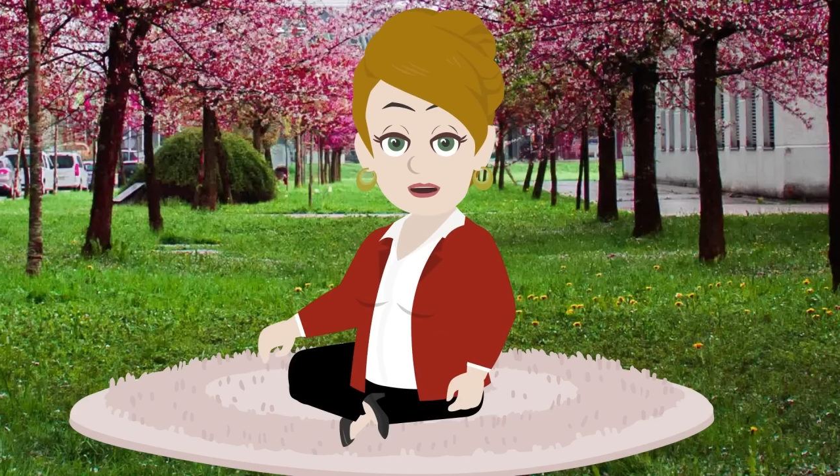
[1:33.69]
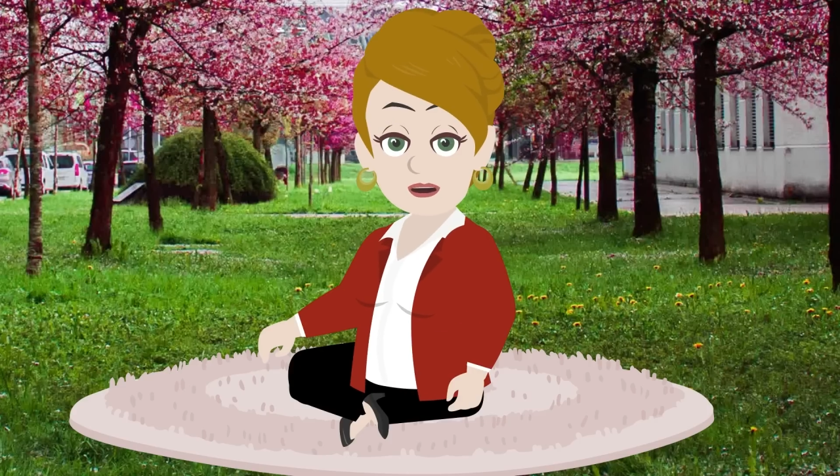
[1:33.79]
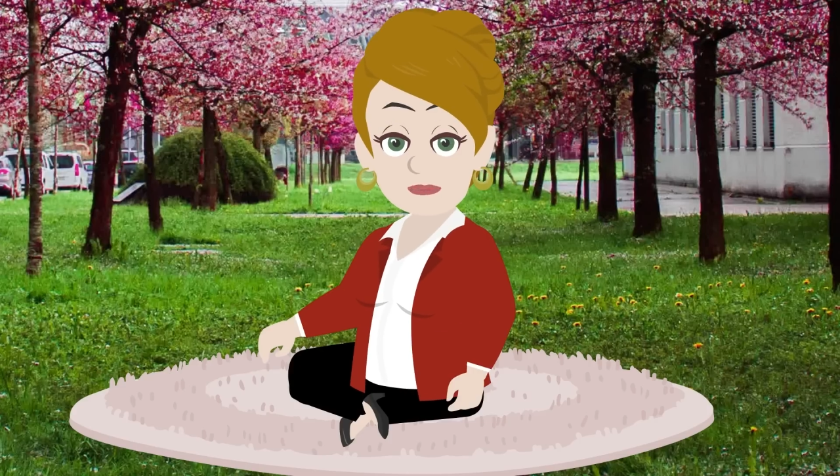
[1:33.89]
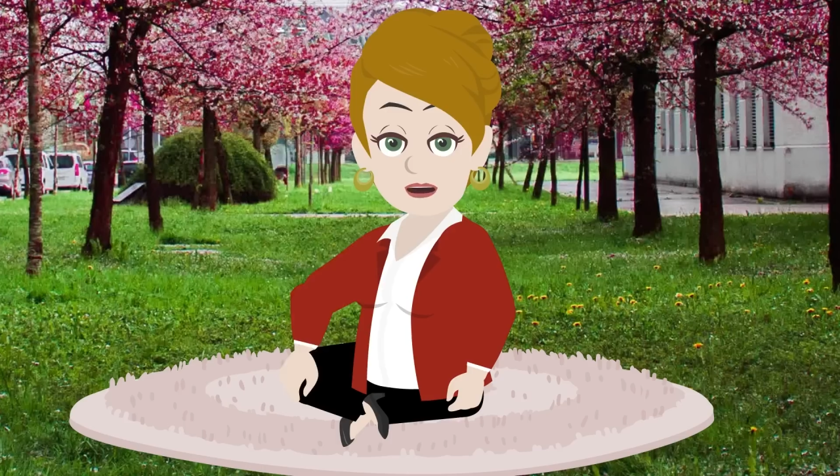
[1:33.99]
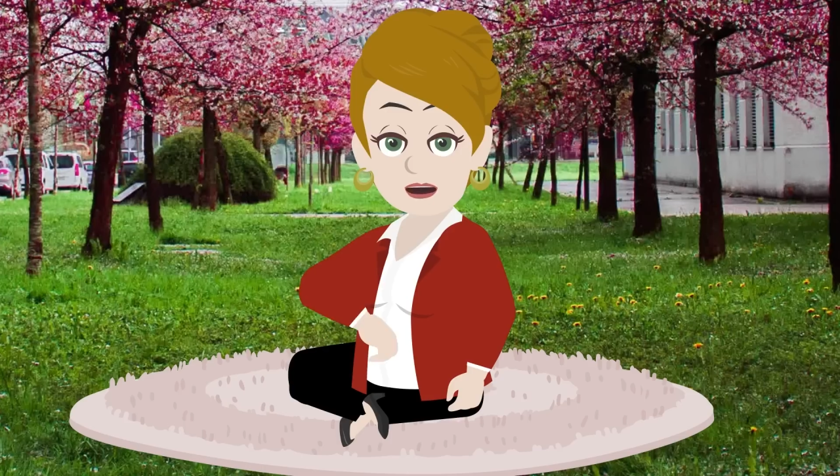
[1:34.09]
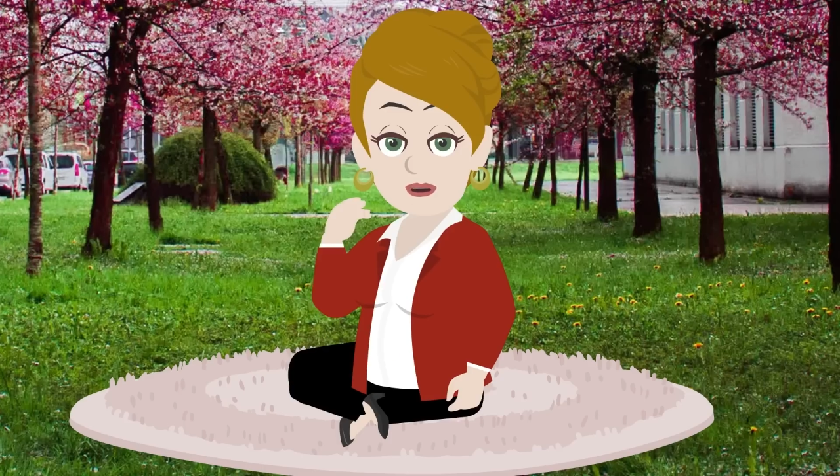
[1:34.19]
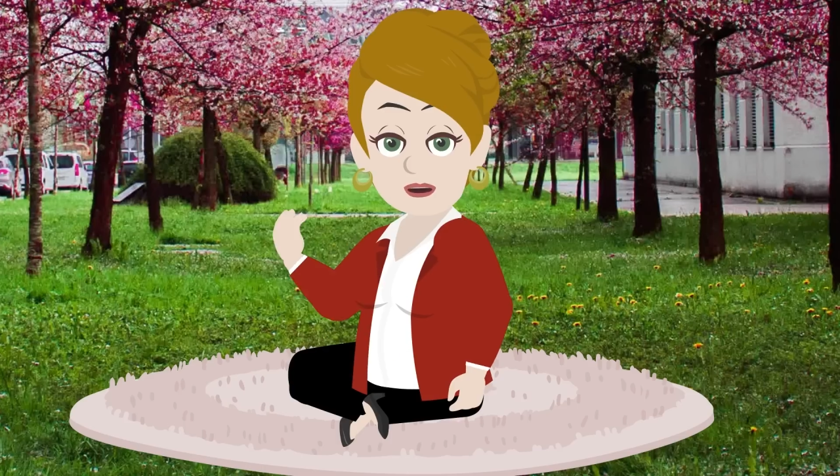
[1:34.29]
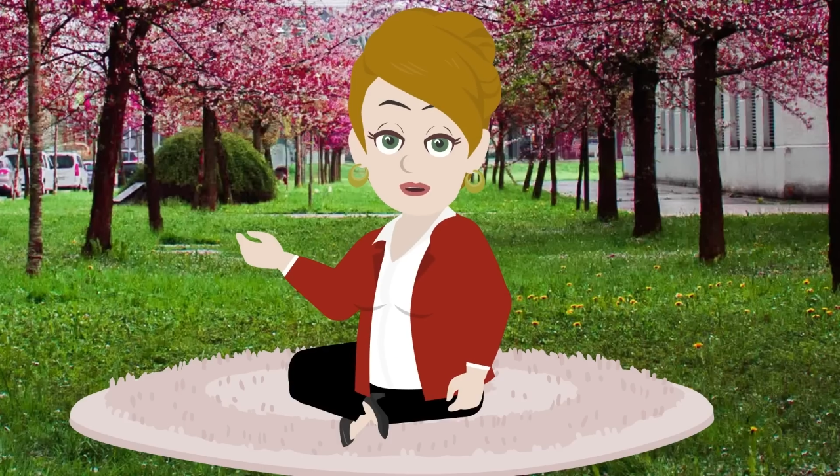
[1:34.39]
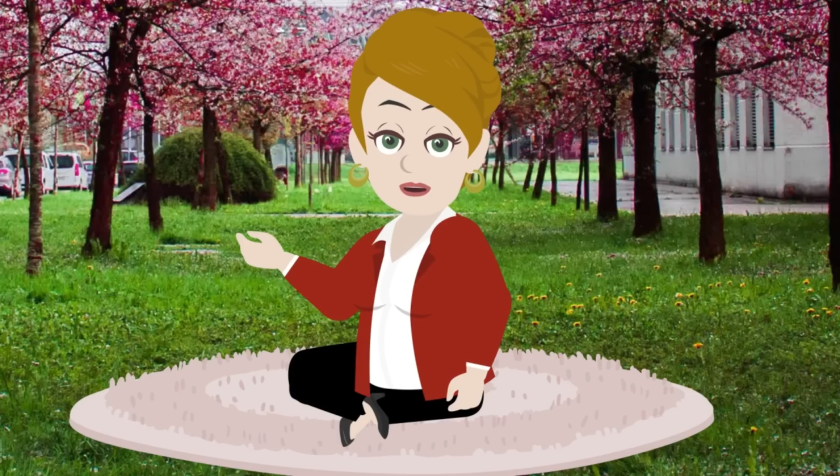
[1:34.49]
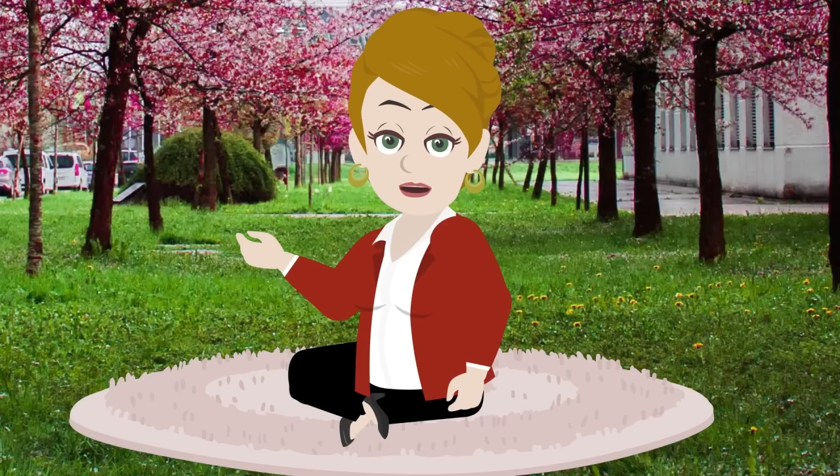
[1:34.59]
looking at it
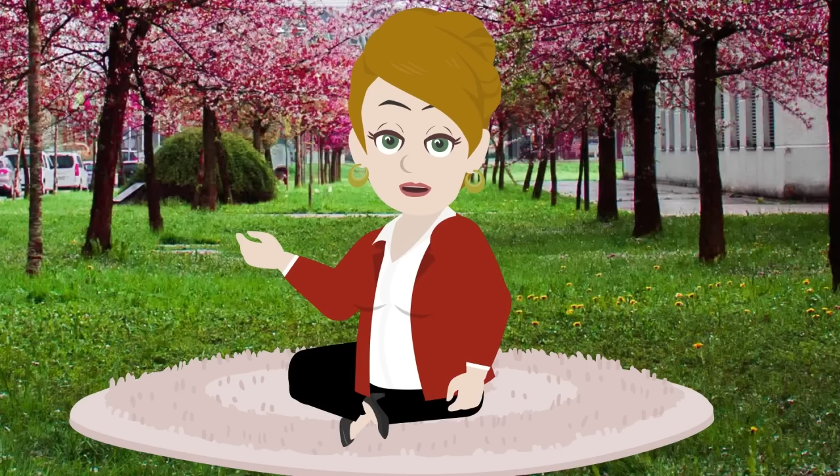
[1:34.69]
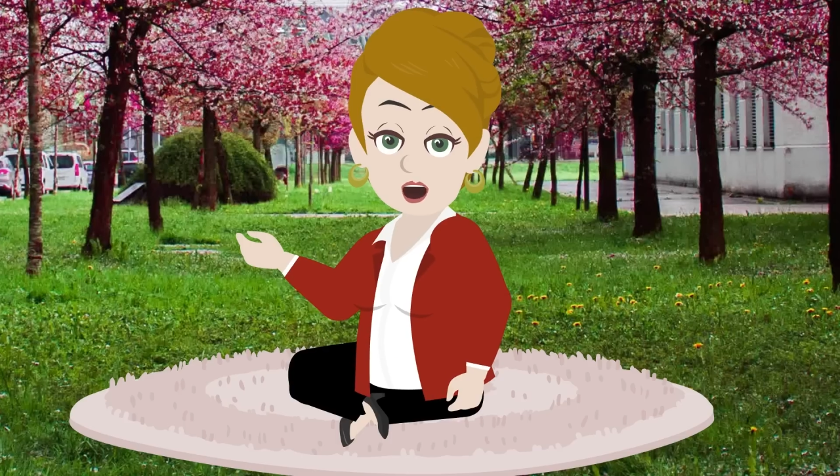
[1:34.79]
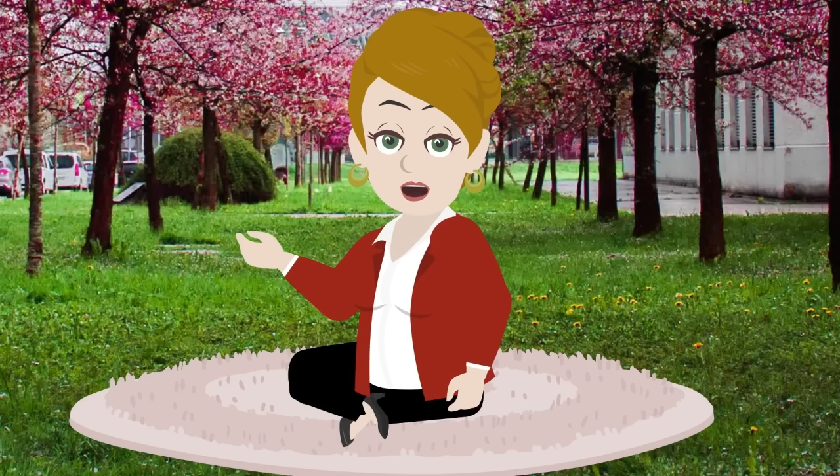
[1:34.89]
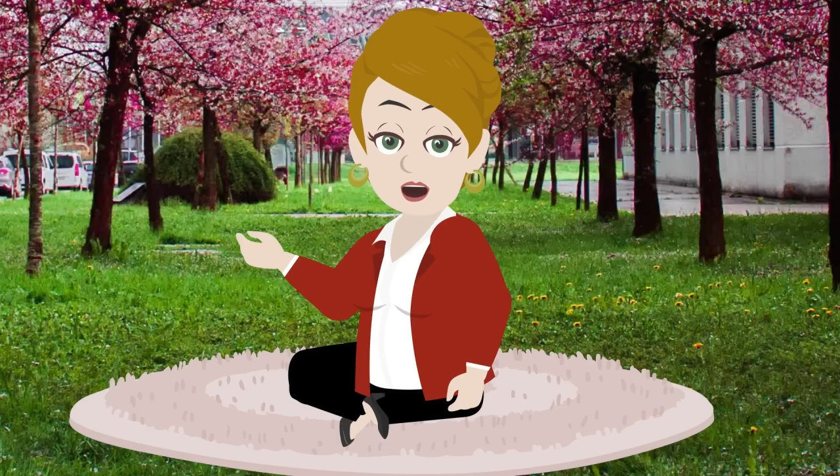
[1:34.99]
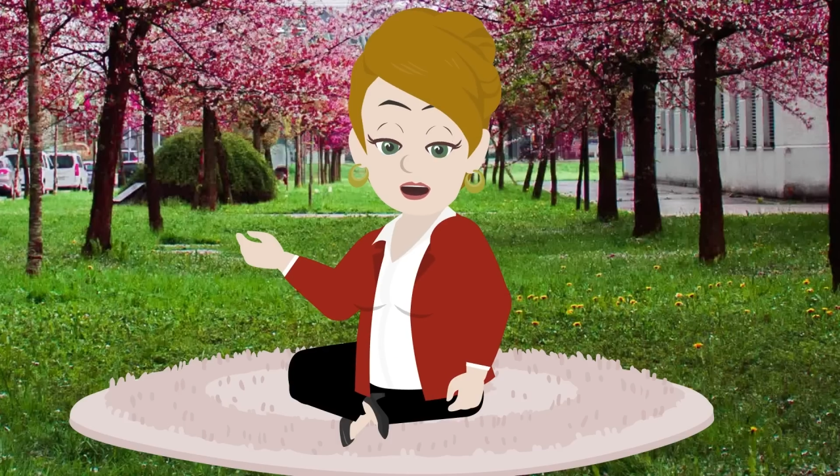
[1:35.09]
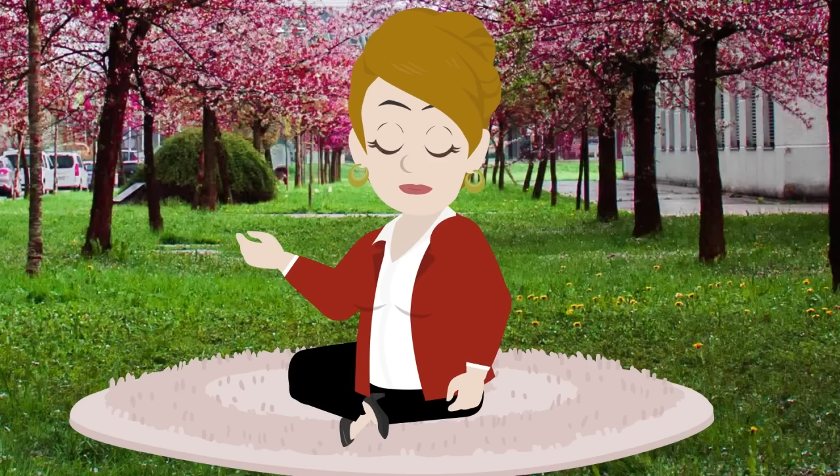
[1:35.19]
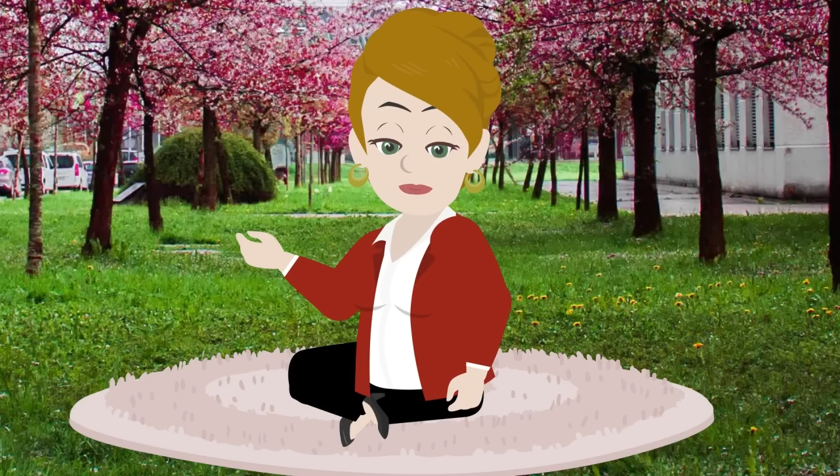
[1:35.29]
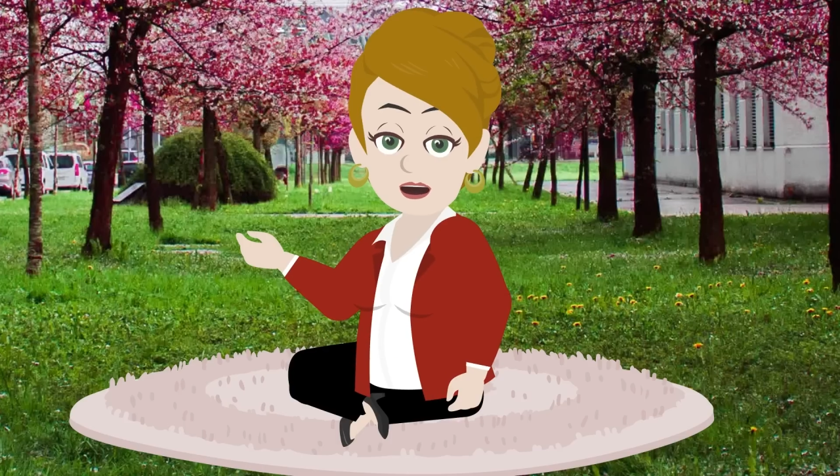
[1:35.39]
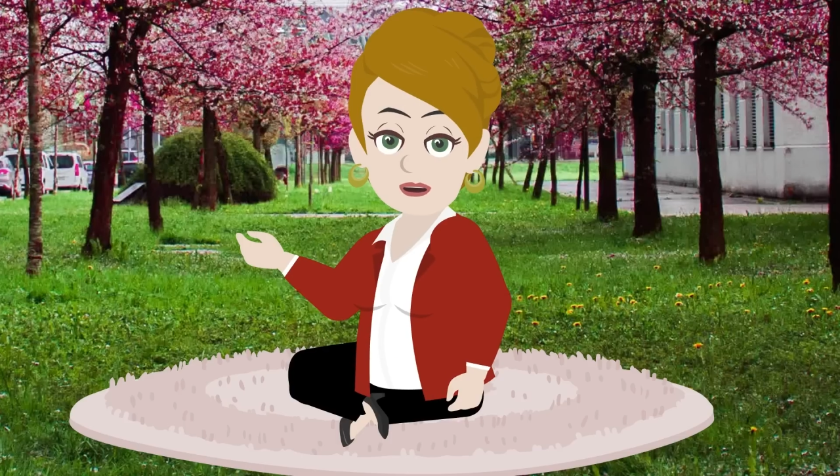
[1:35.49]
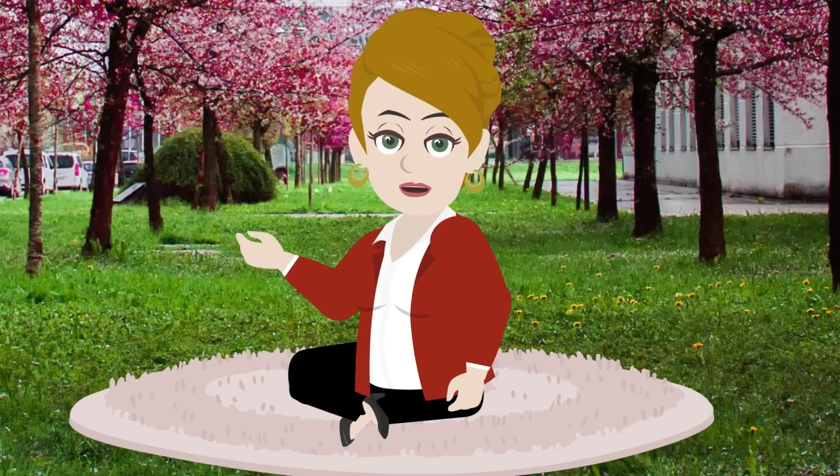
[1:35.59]
and saying no, you're
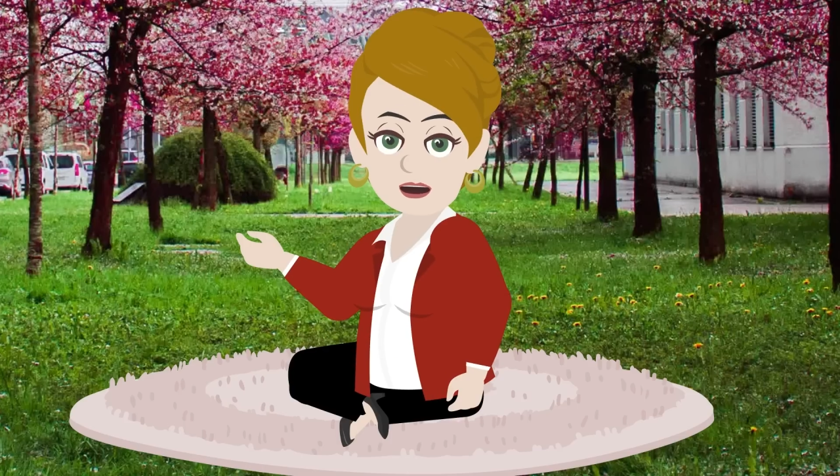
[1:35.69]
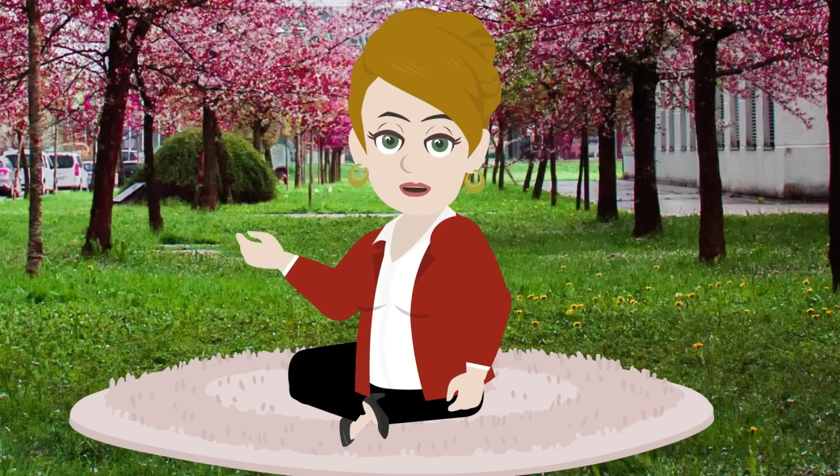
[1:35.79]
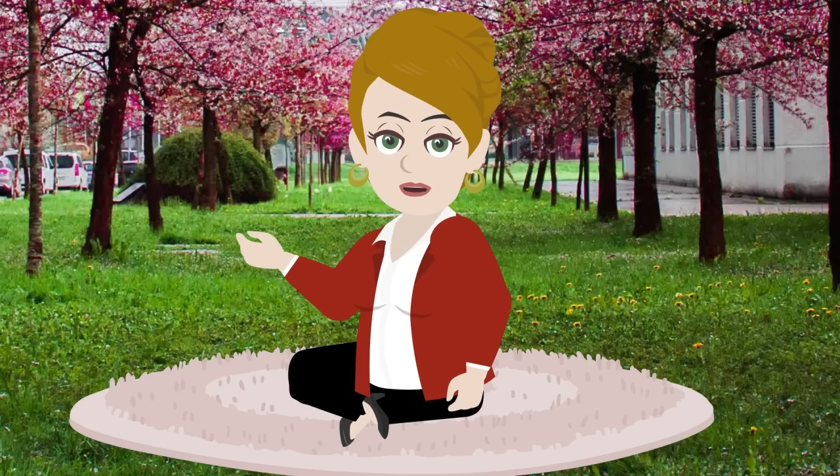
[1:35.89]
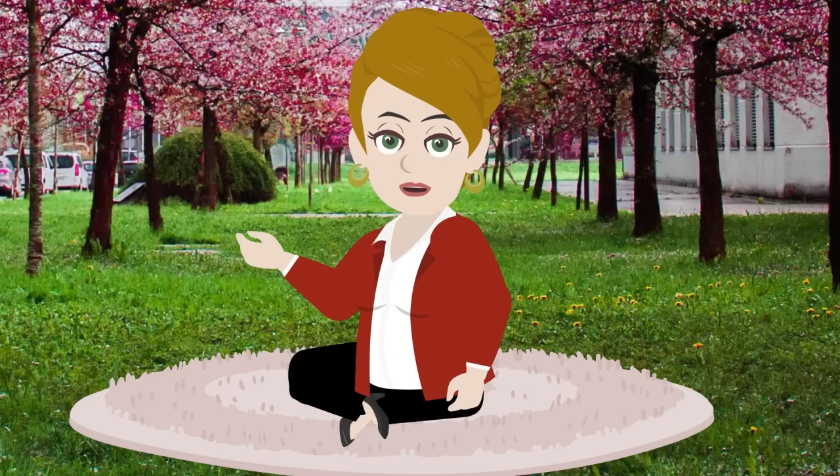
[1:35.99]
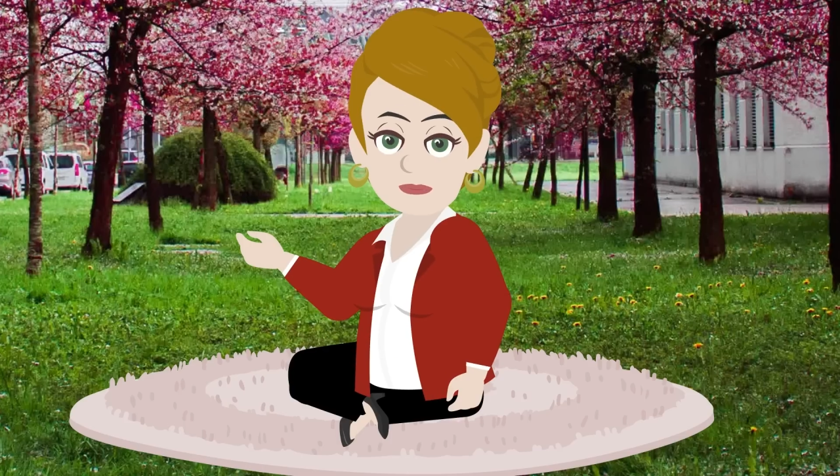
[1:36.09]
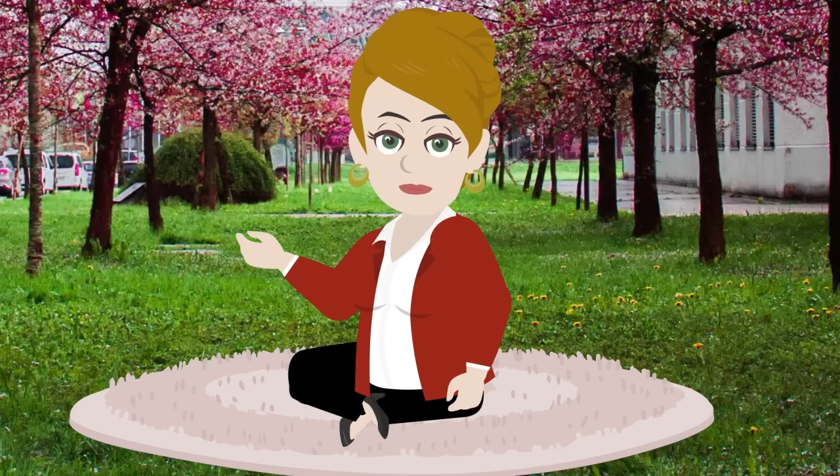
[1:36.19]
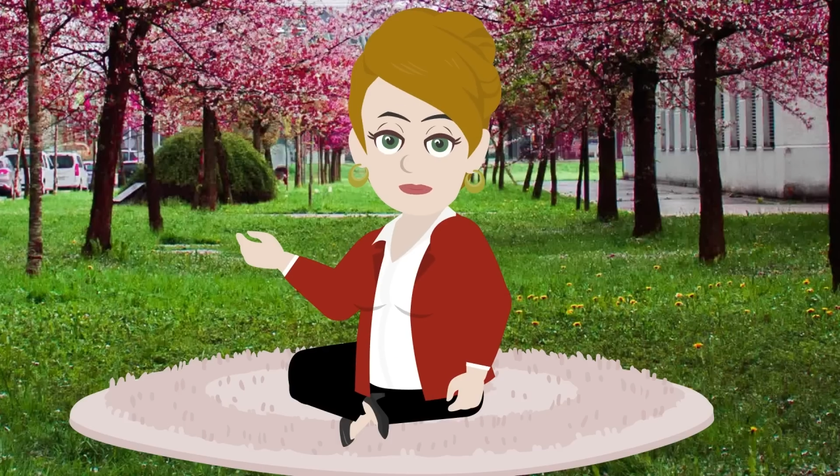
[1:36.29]
still choosing, choosing. it.